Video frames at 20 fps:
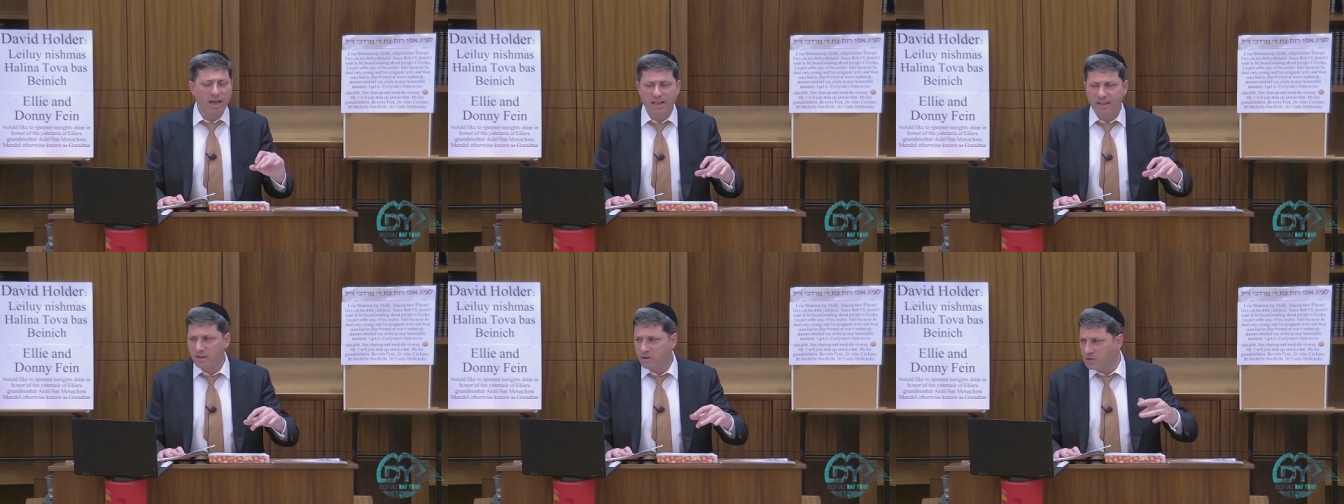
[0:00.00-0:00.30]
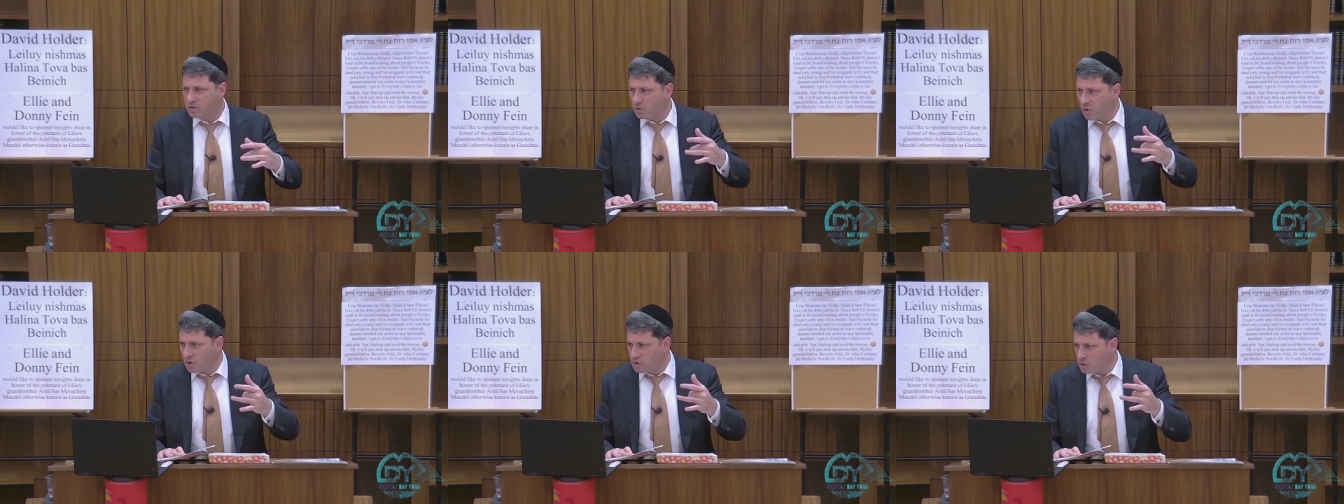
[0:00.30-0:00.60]
and
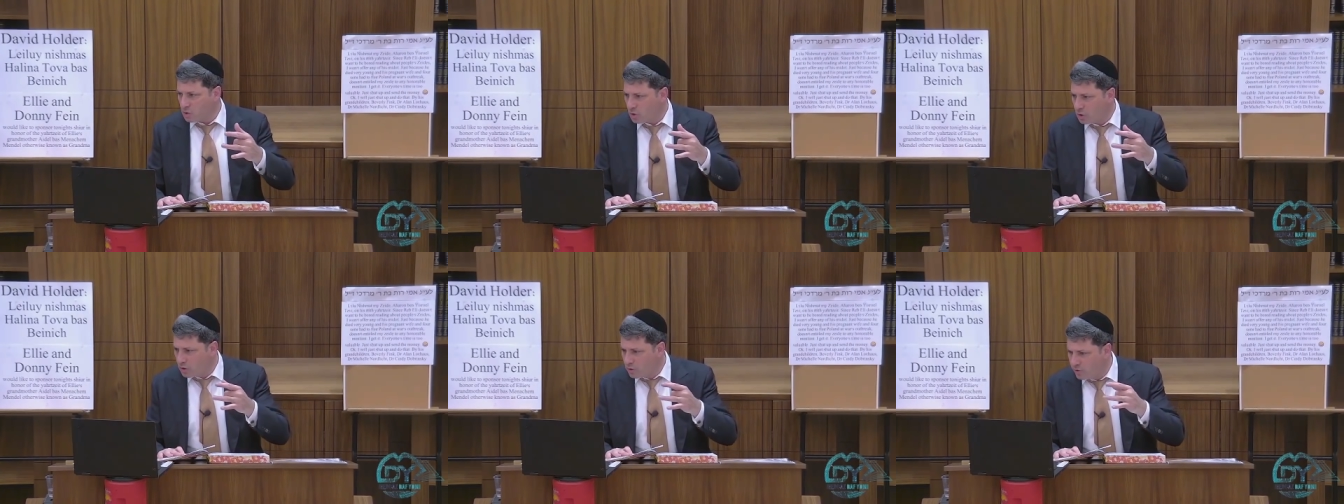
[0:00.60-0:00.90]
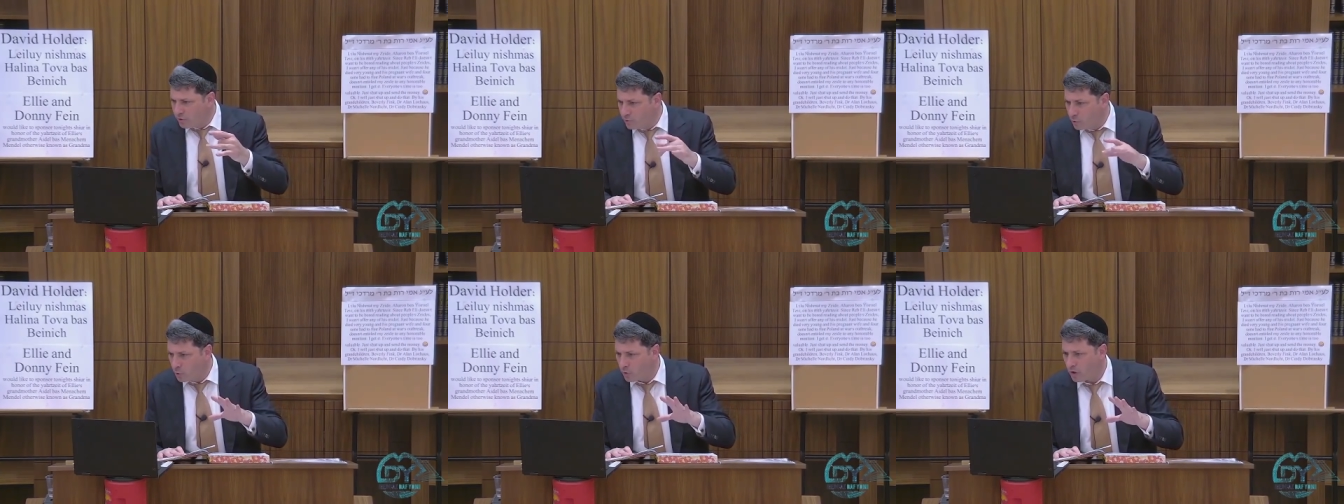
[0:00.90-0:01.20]
there's also
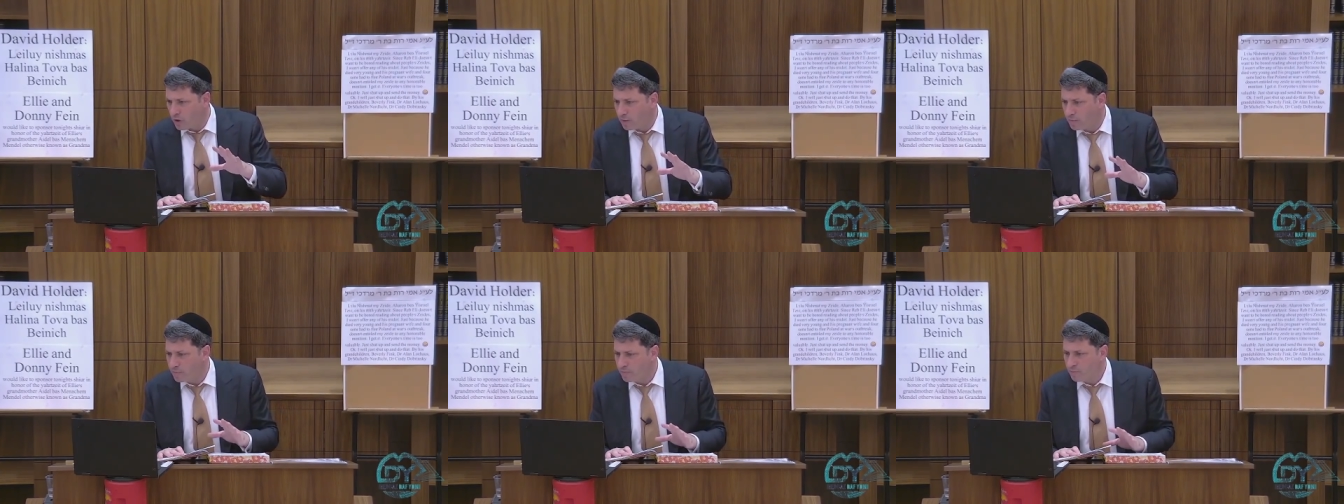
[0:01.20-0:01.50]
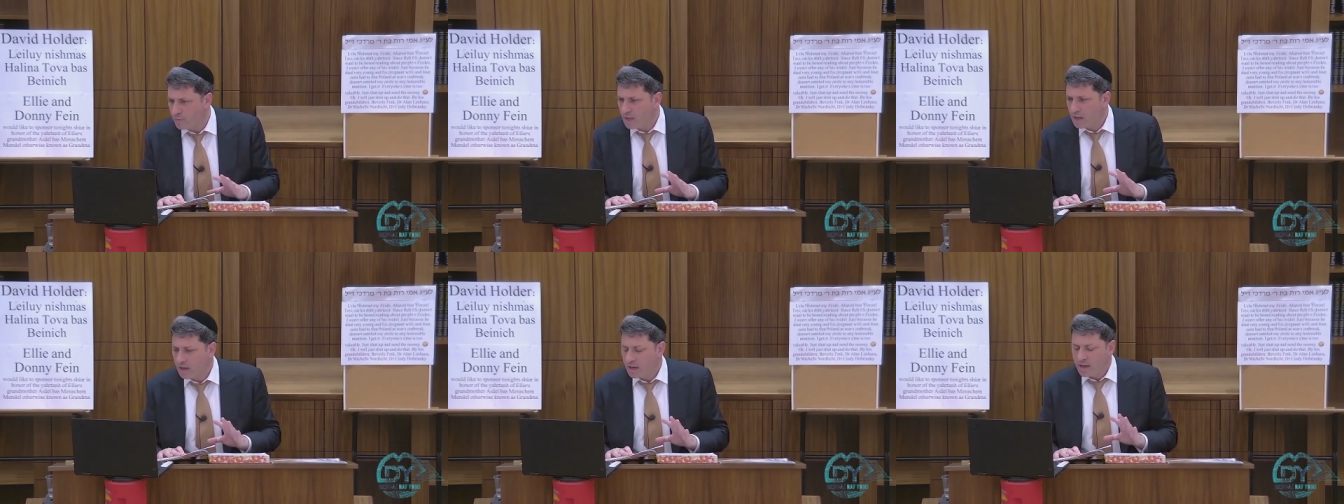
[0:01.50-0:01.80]
kvura.
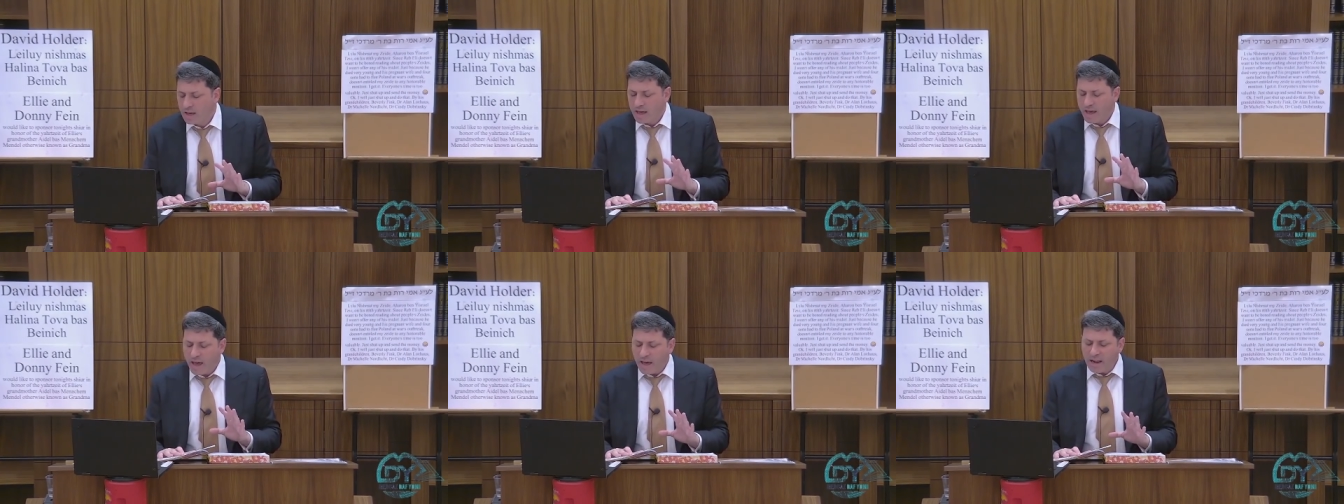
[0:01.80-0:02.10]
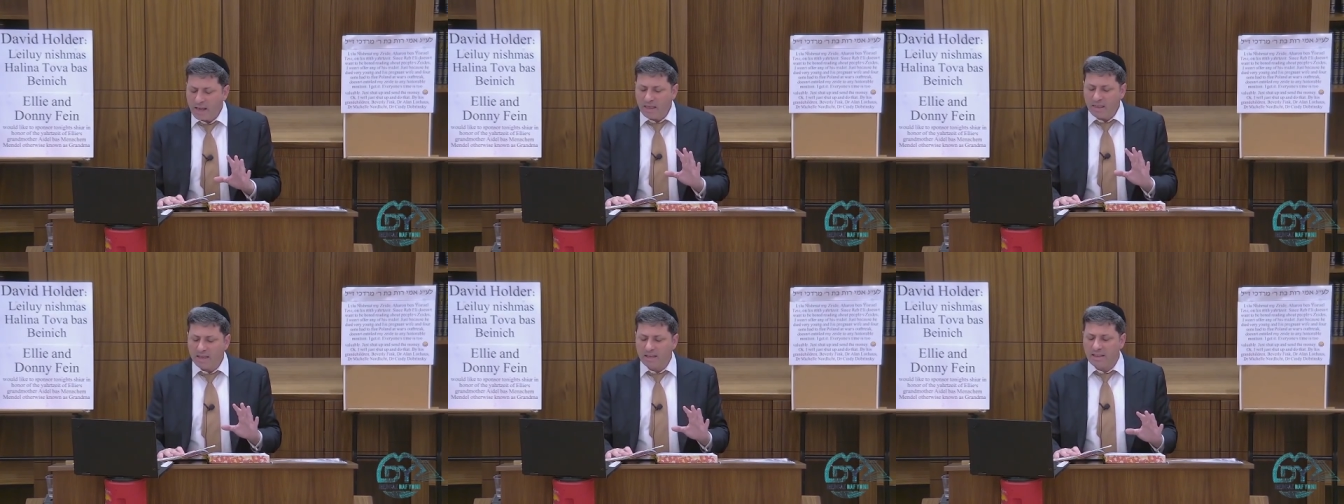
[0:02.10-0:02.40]

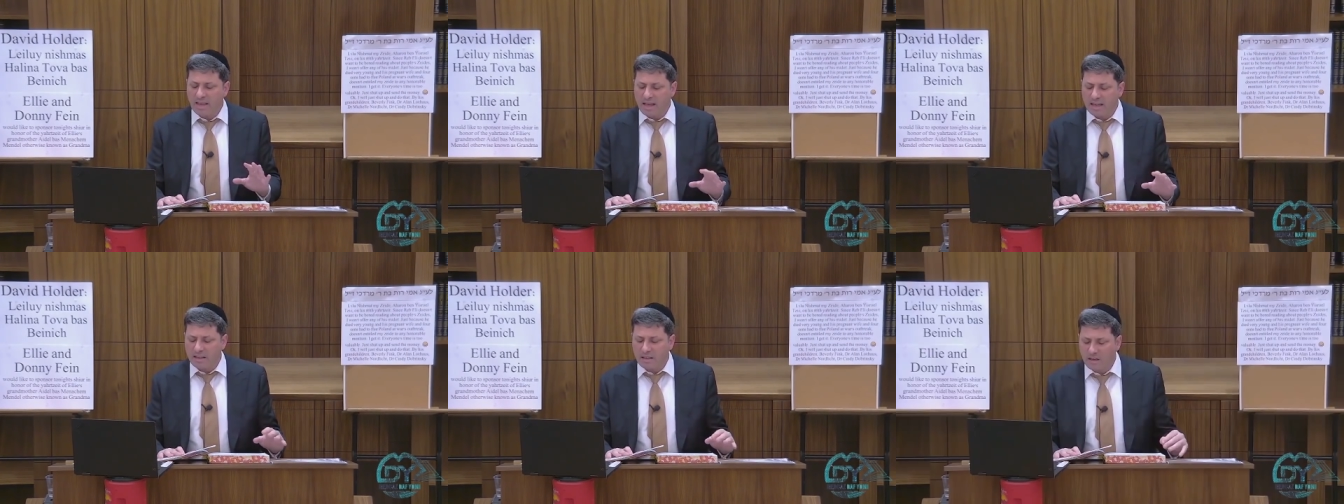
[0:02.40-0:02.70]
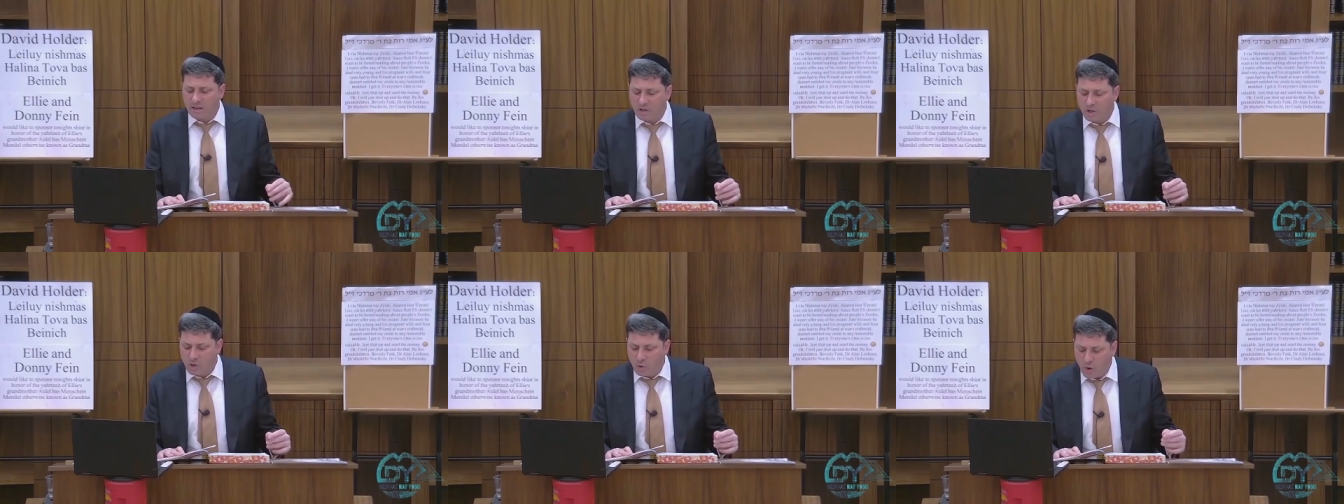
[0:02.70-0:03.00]
Anything
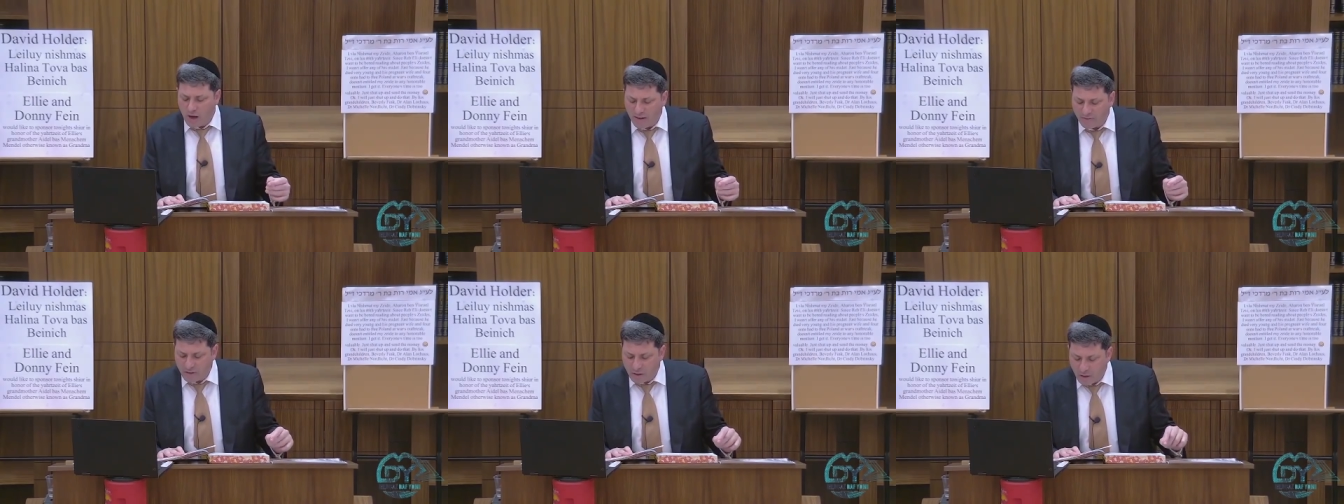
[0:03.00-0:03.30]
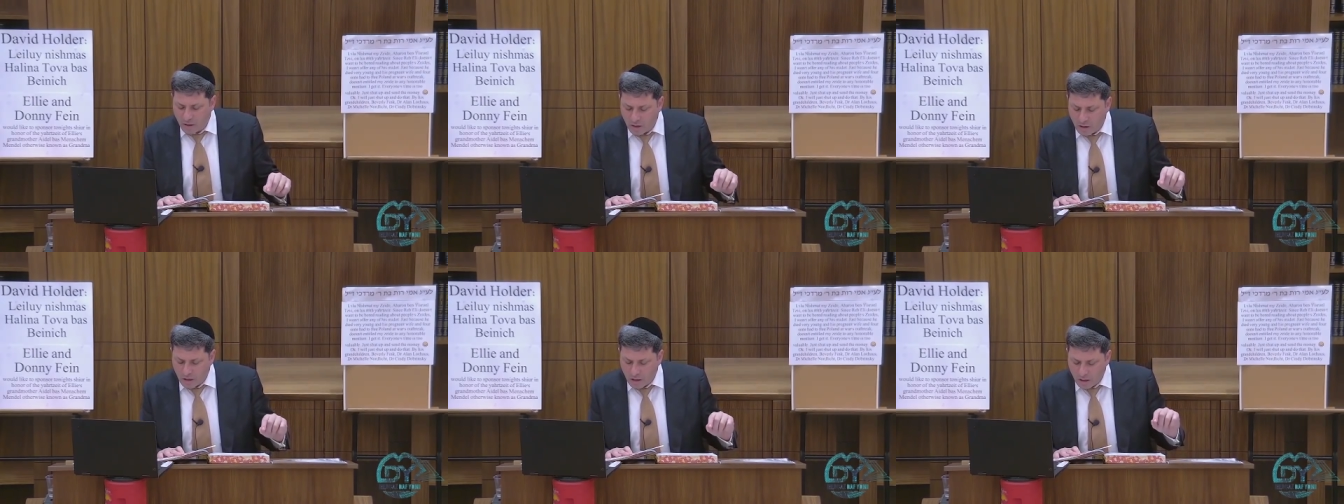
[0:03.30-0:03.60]
that you have
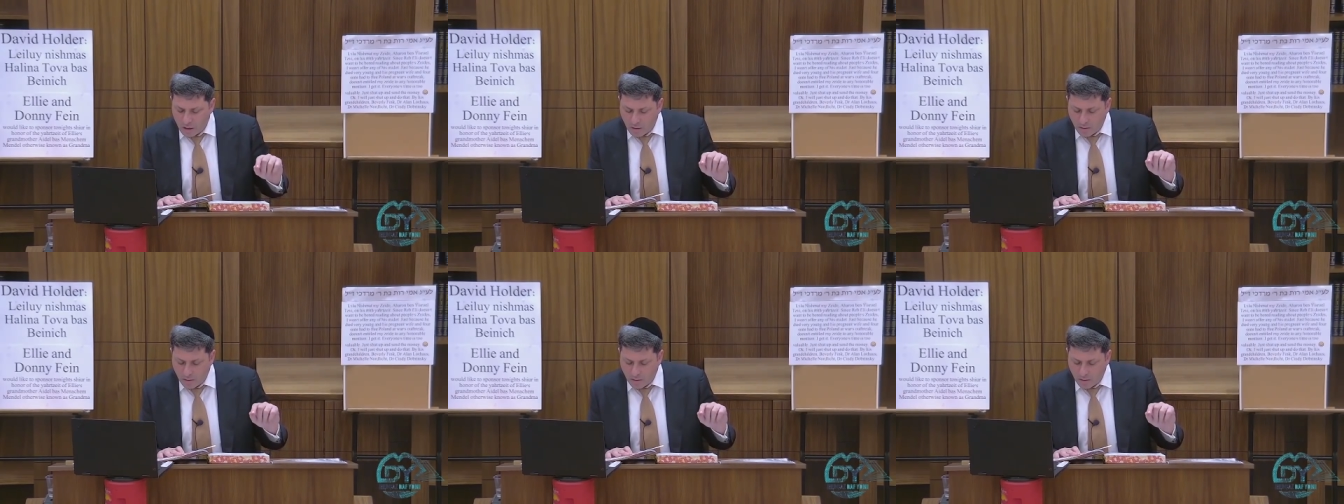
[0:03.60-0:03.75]
to